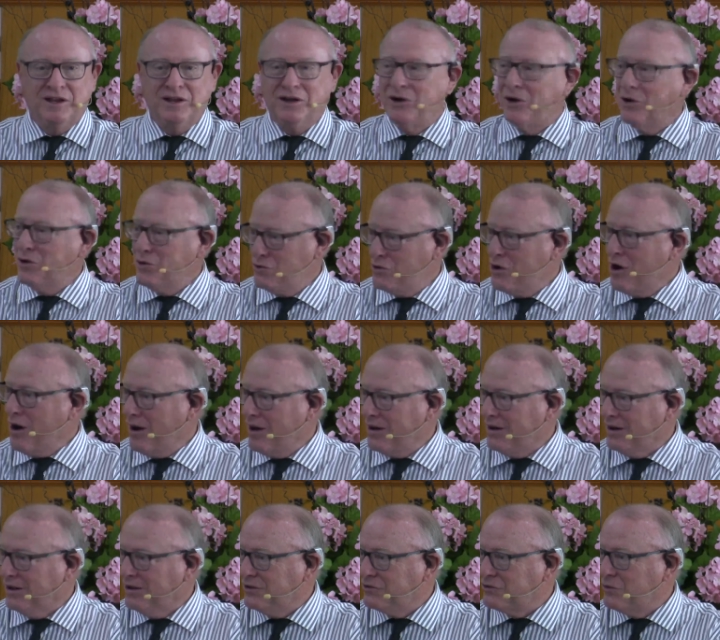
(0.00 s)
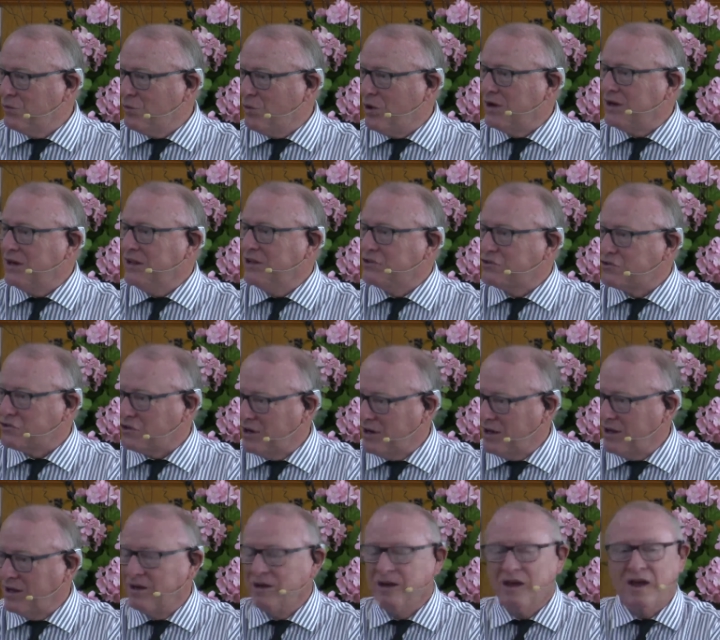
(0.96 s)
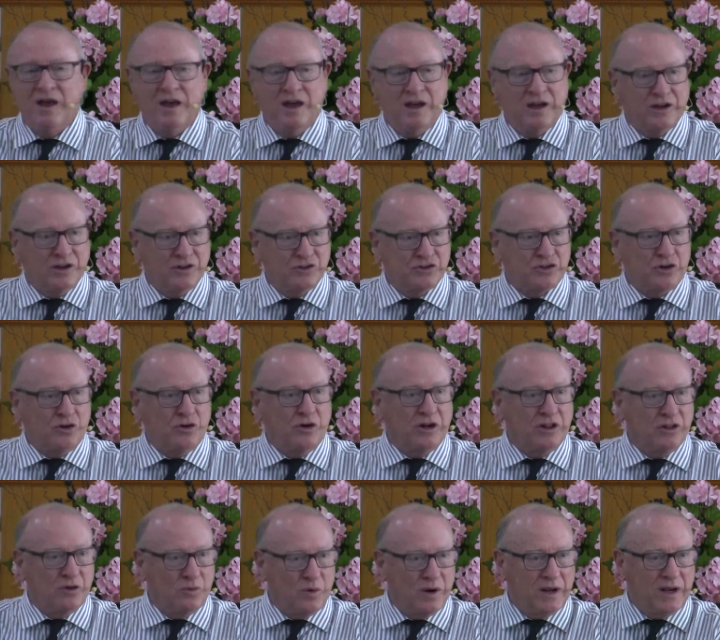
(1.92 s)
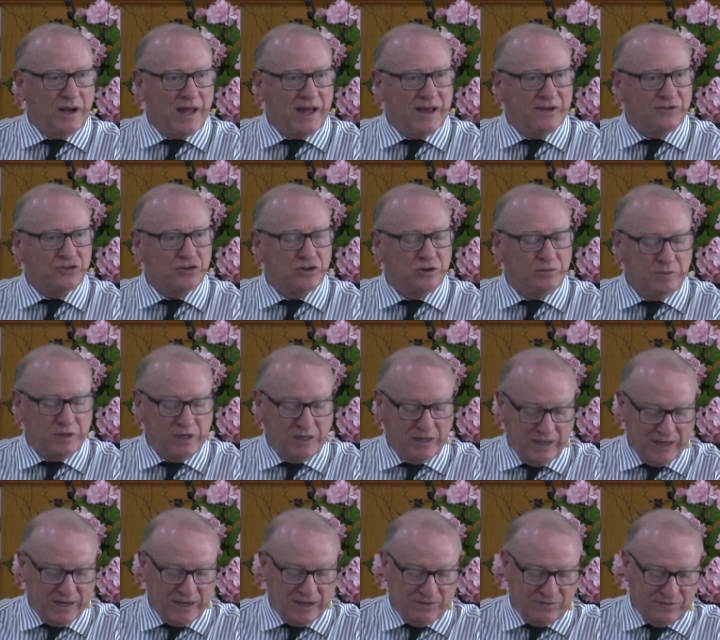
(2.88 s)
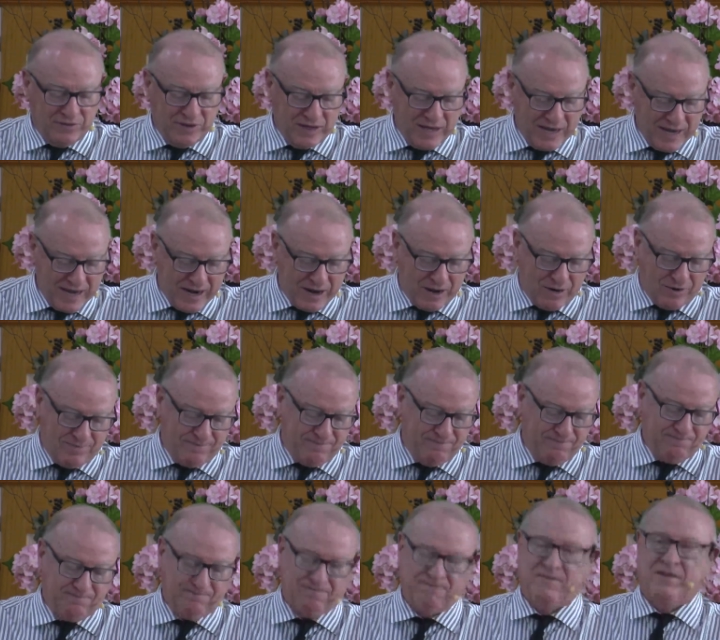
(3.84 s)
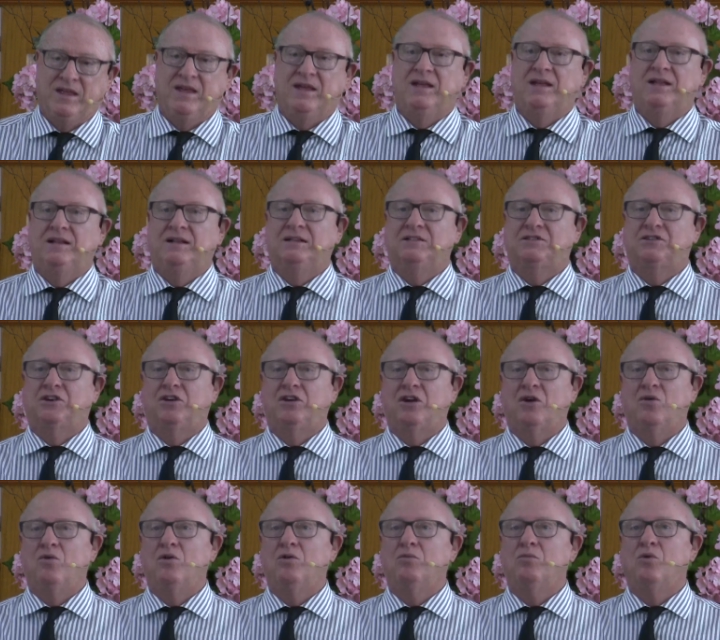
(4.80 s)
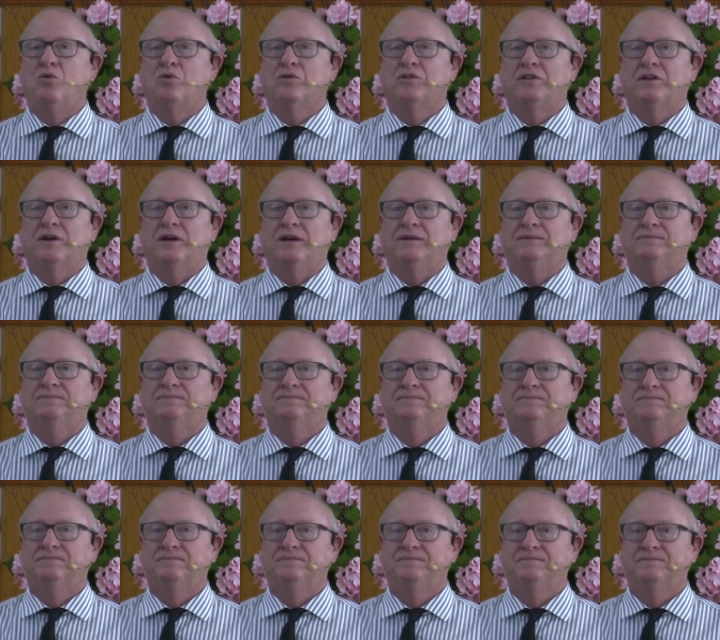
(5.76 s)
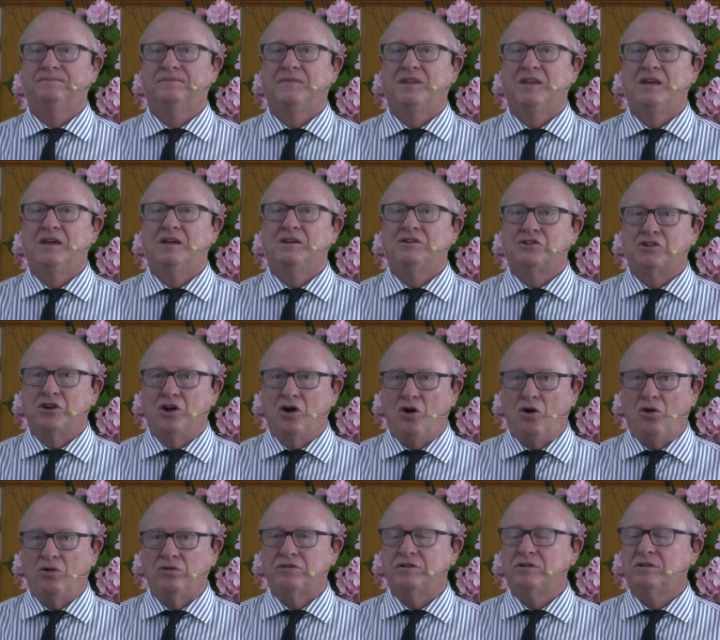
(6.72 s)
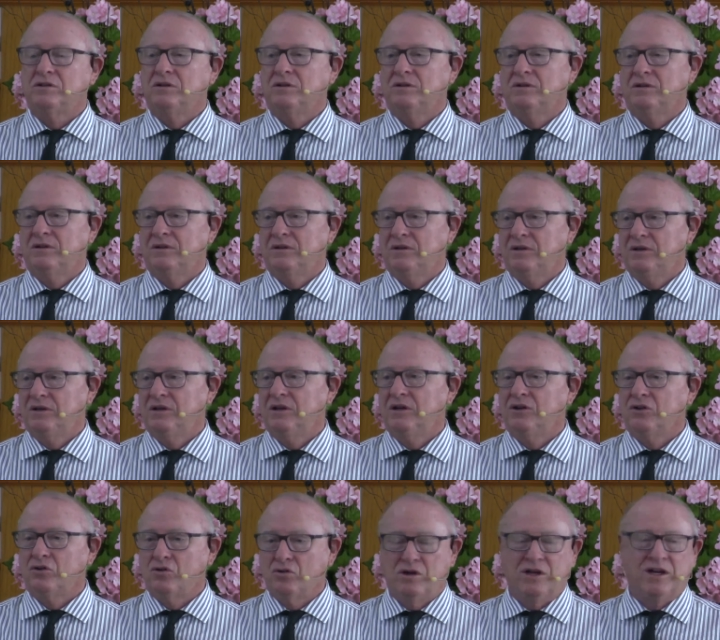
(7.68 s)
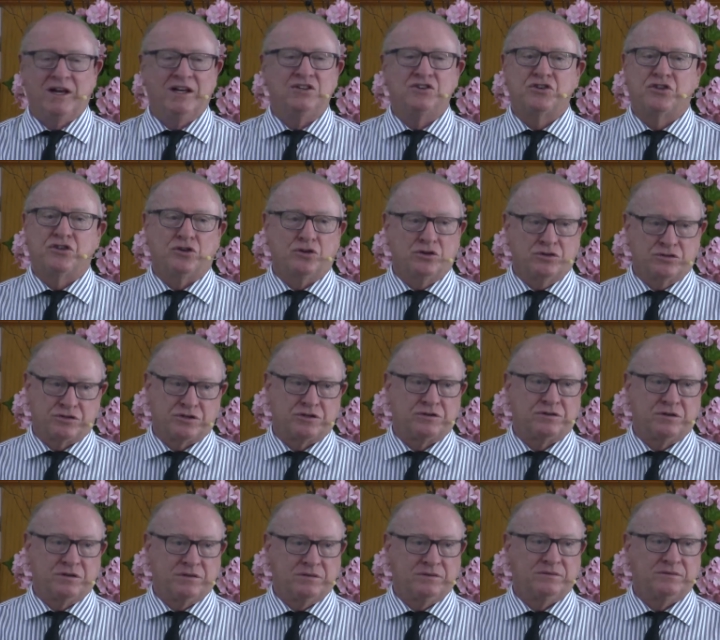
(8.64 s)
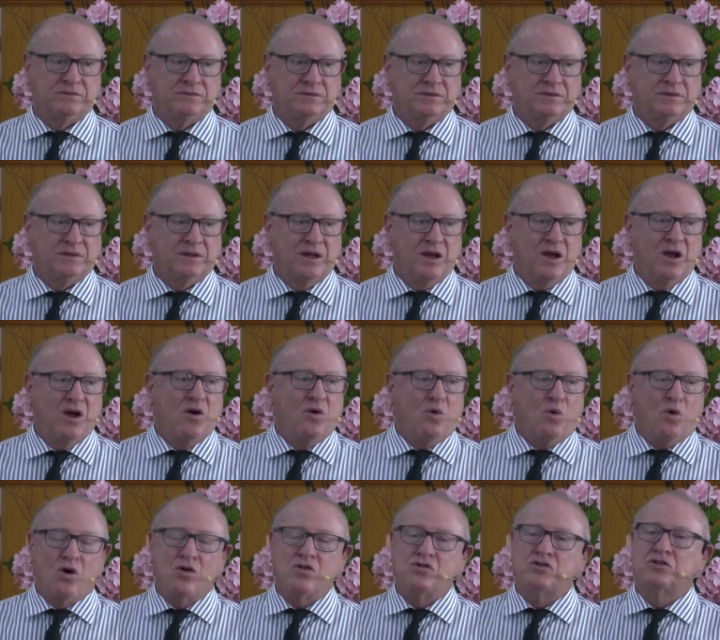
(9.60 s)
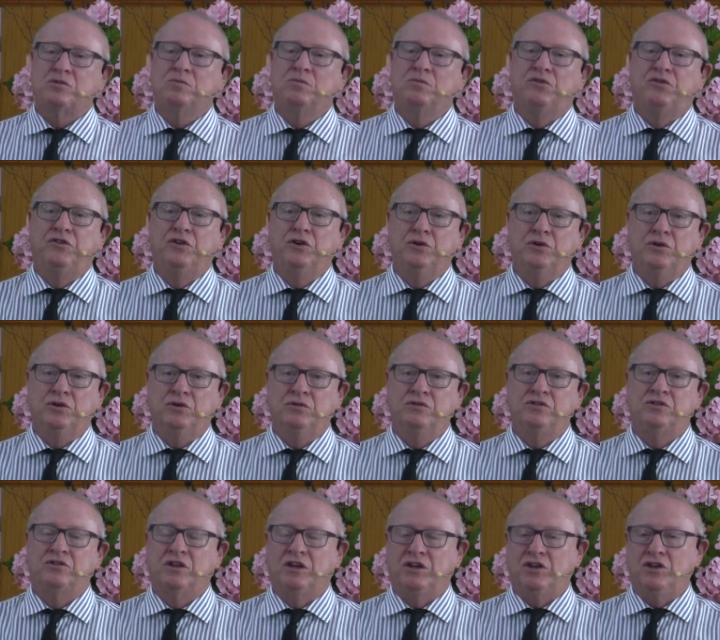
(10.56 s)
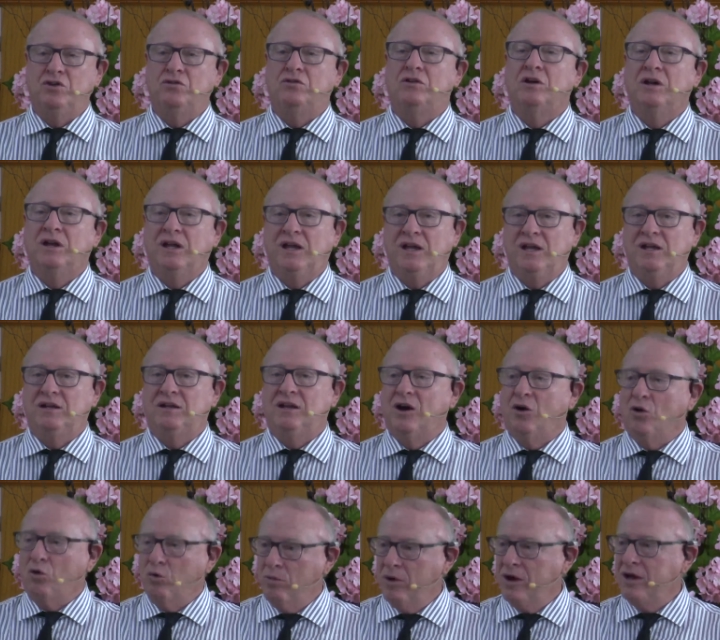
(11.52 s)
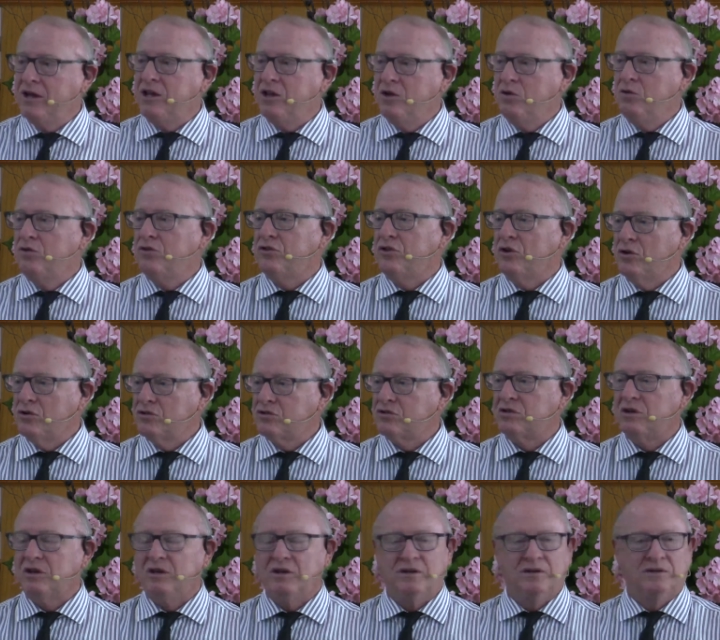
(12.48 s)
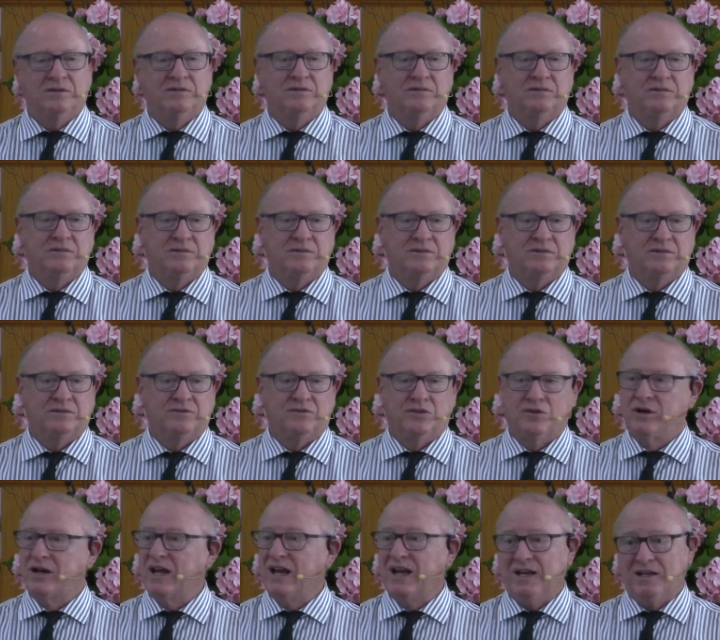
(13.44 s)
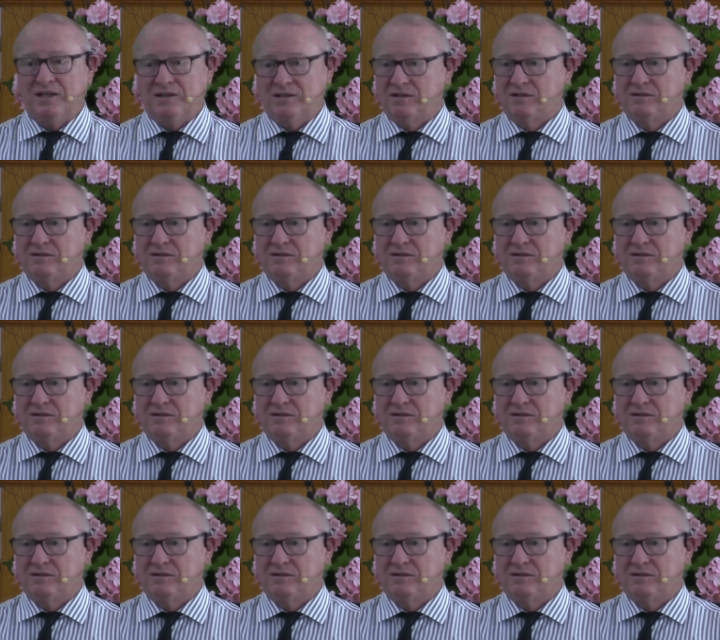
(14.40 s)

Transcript: you know, who God is and what He has said concerning the way life should be lived. Now, let's look at one more thing. Salt creates thirst. What are some foods that you can eat that will make you thirsty for days.